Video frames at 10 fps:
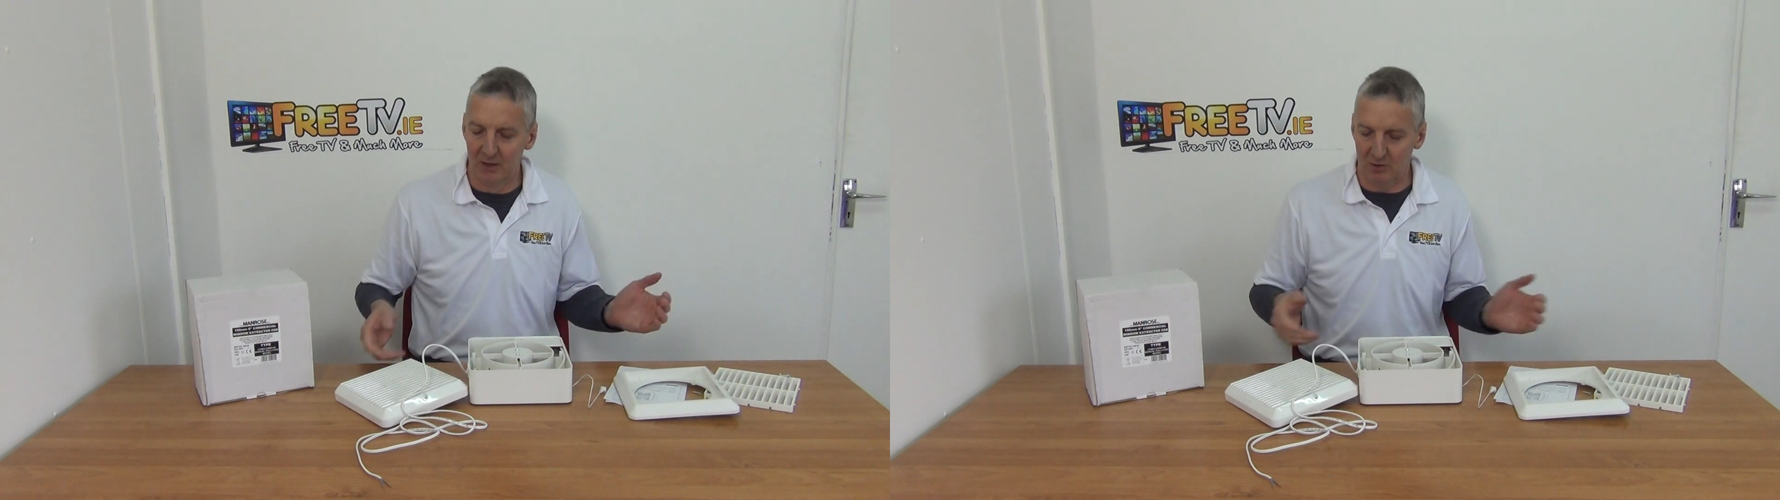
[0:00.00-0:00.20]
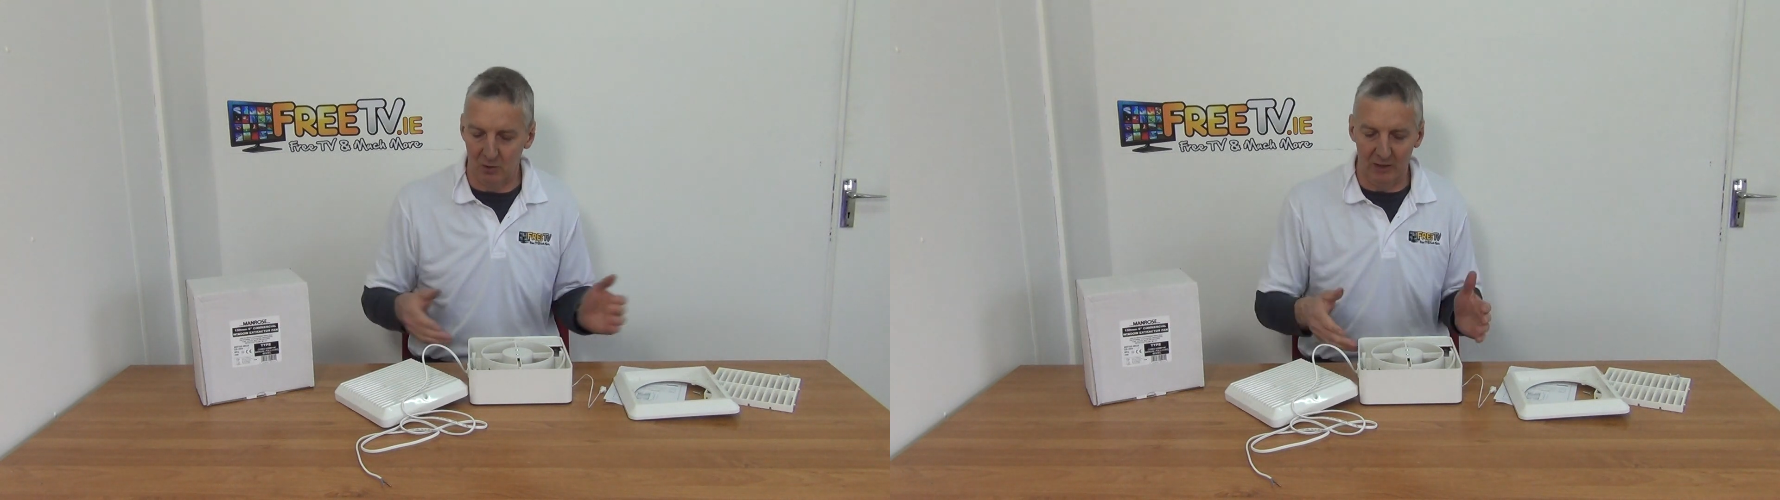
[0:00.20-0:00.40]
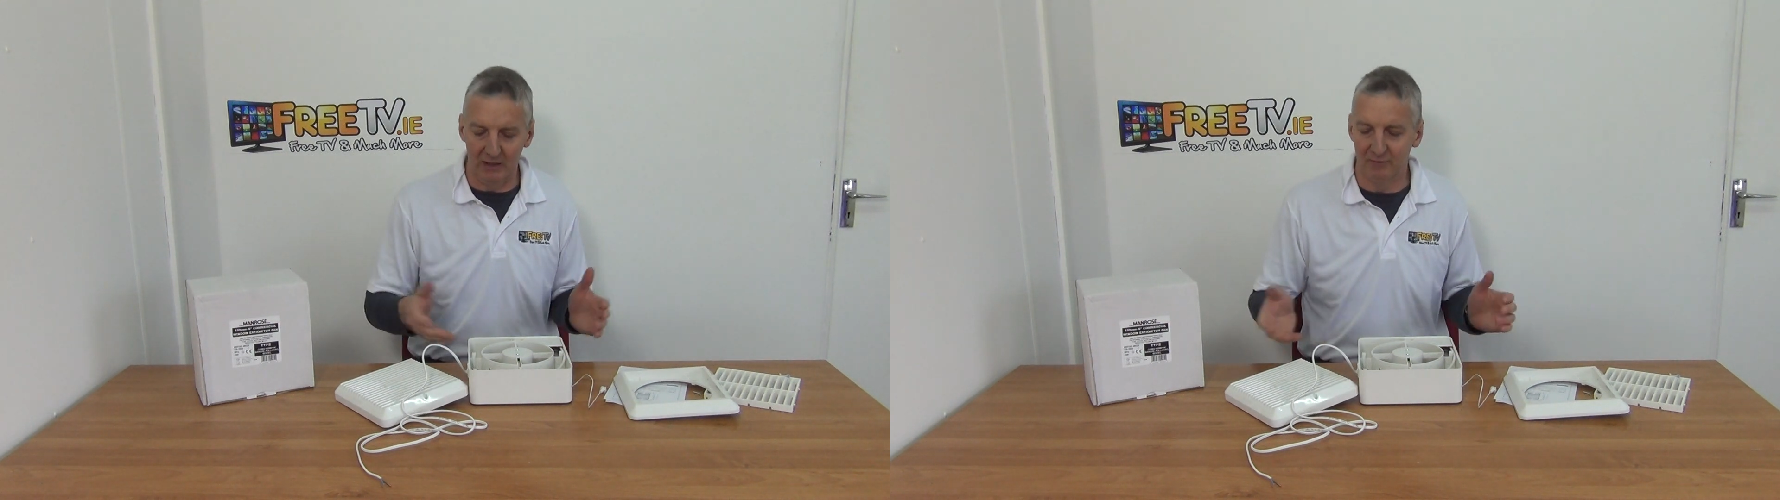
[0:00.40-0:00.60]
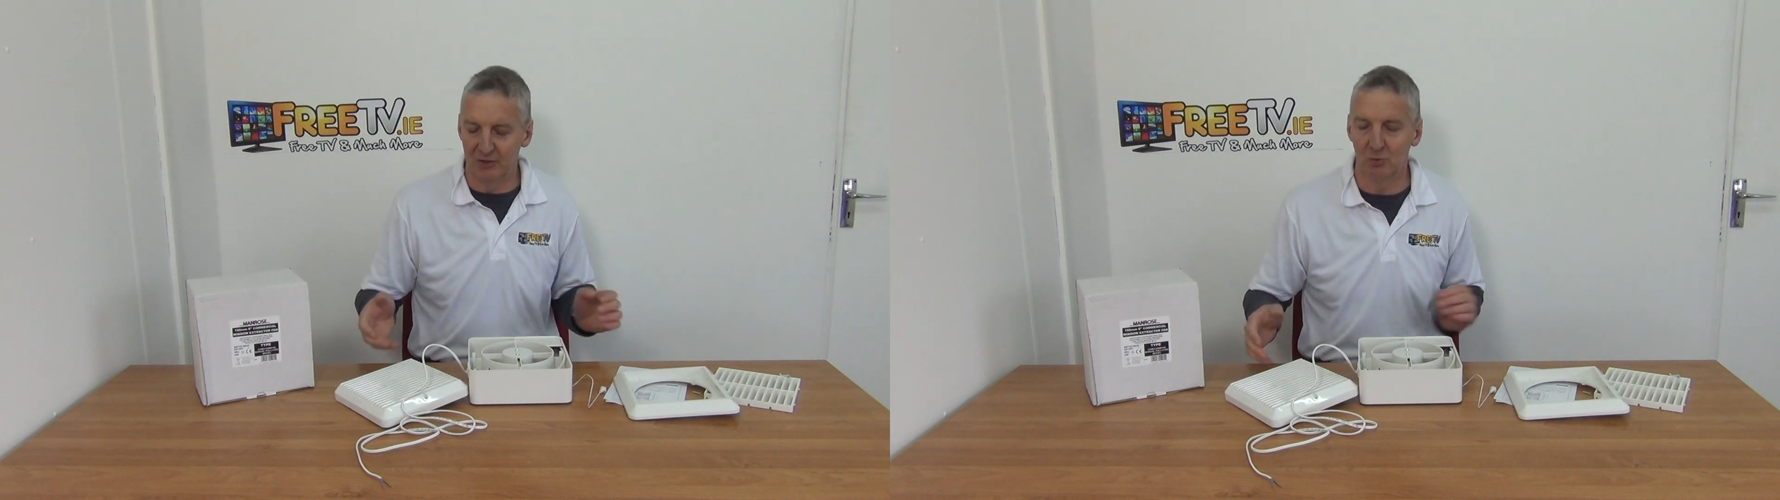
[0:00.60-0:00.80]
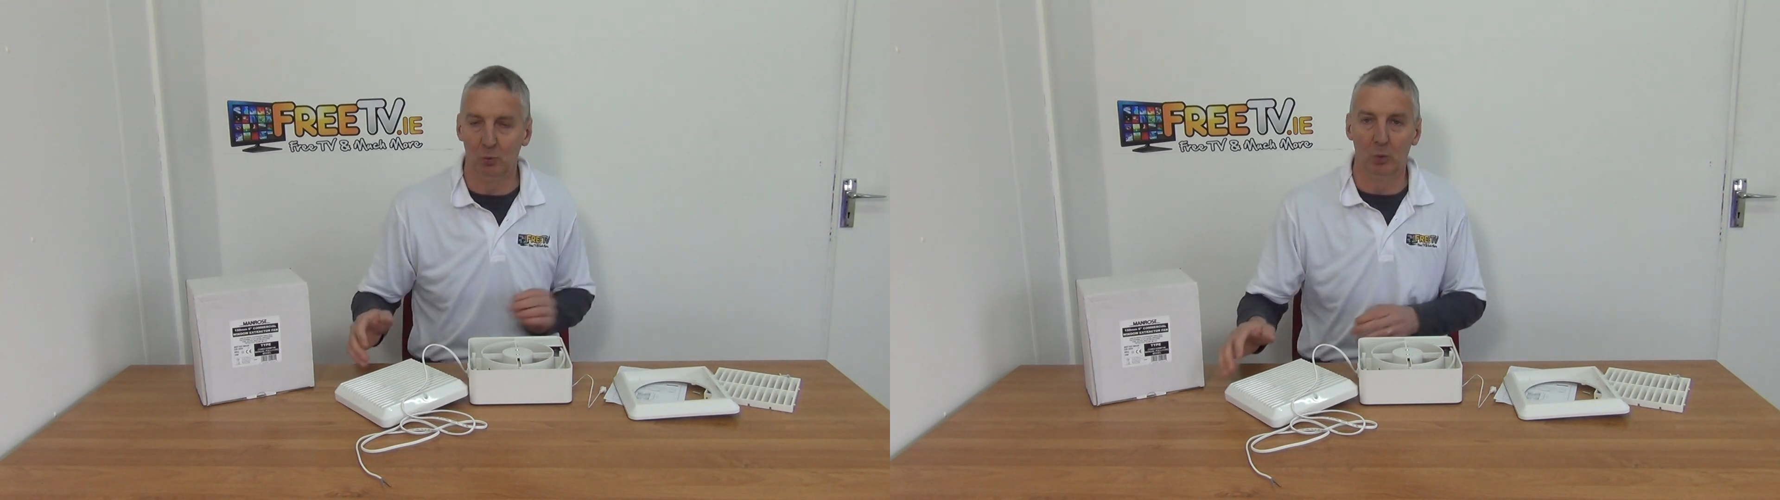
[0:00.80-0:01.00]
There are
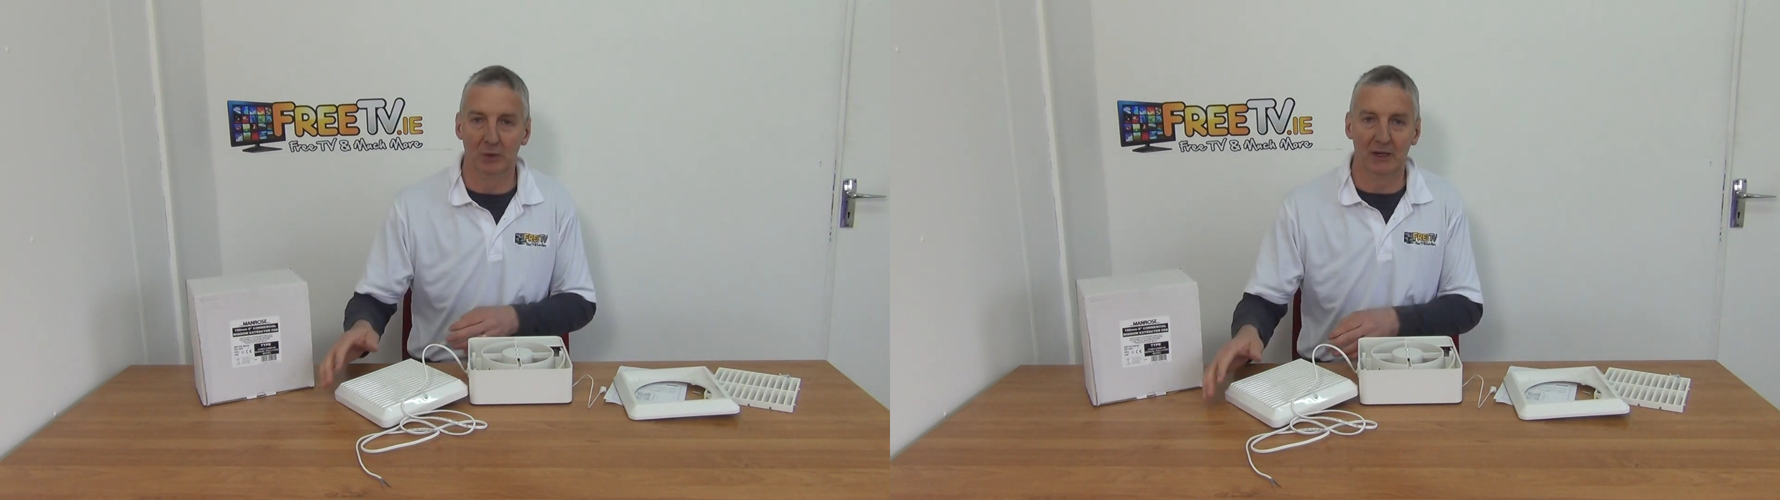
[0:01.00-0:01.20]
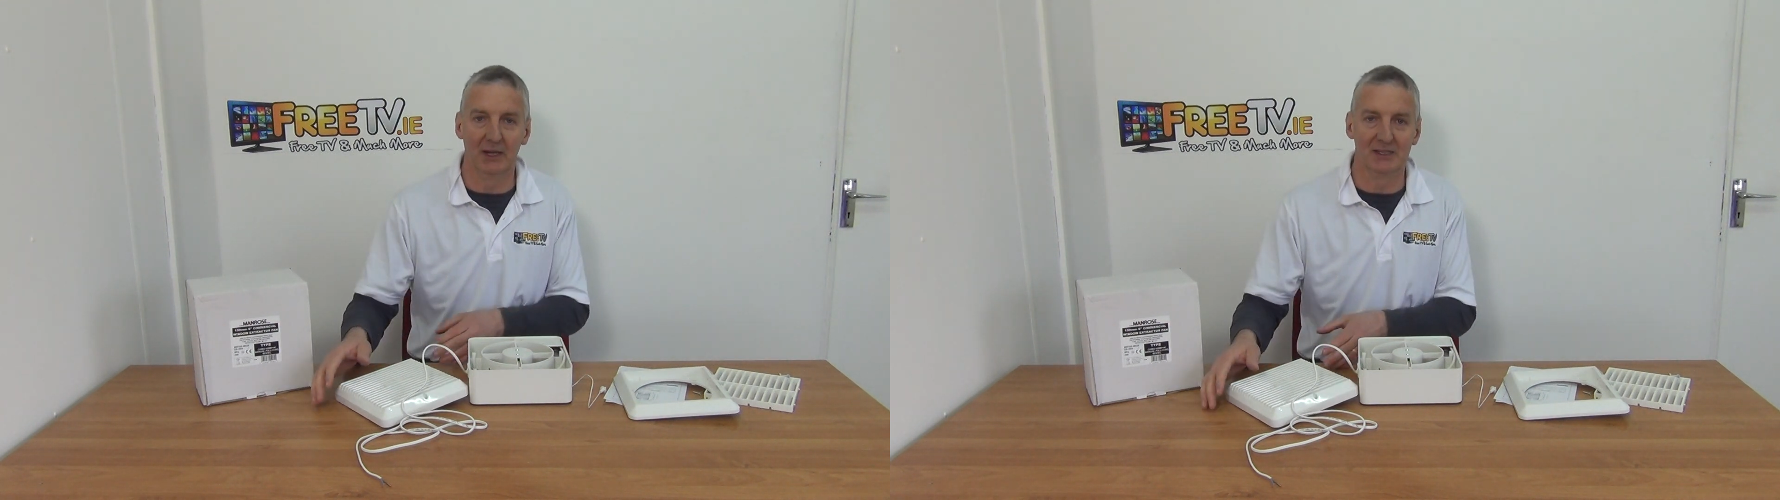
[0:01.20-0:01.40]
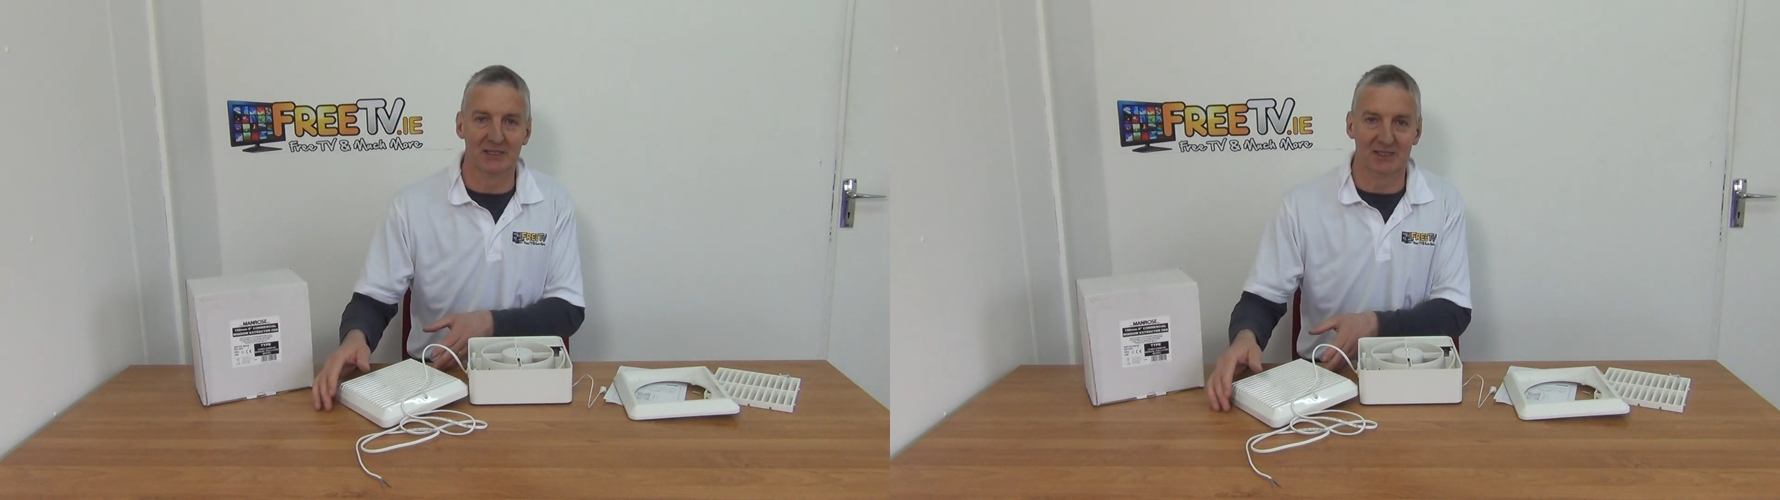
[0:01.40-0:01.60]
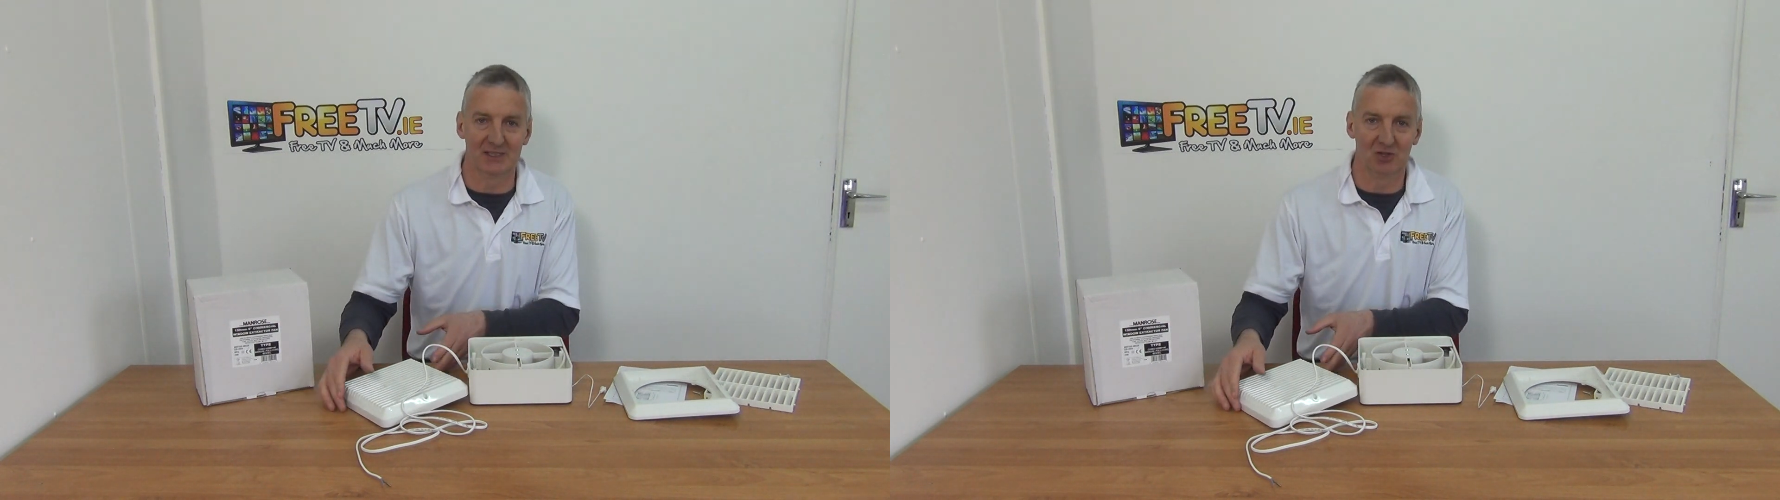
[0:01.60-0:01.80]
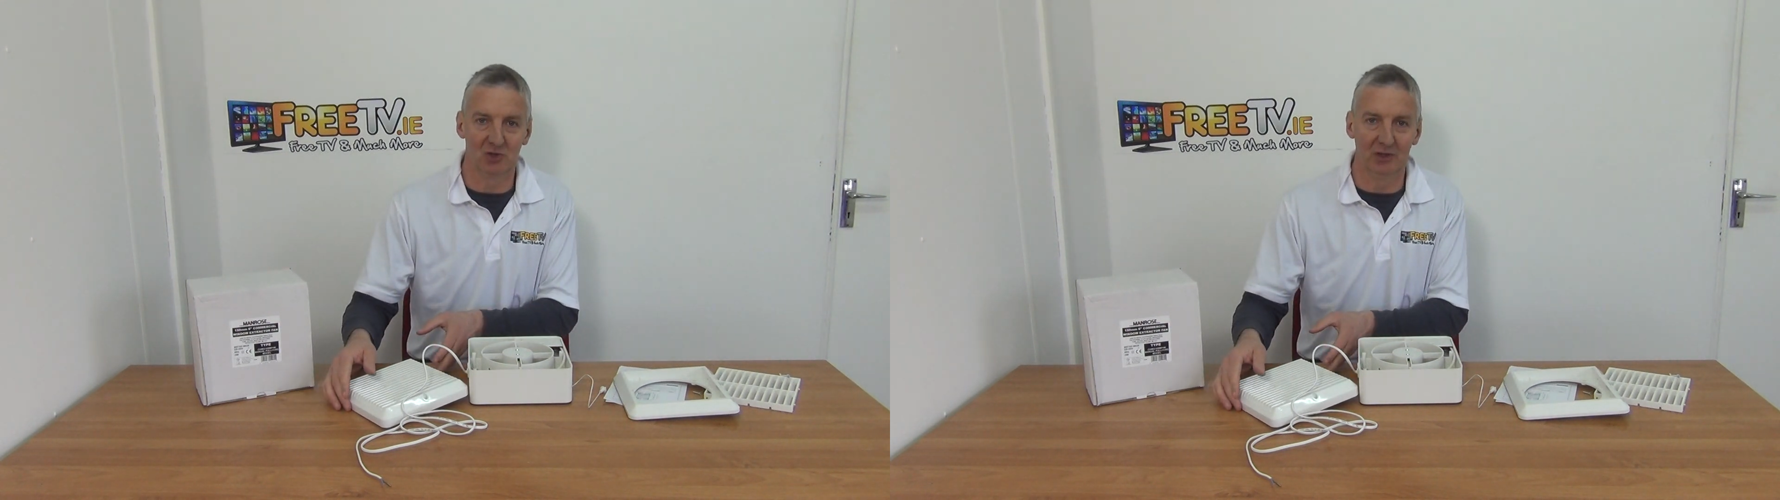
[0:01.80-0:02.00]
individual one kits, etc.,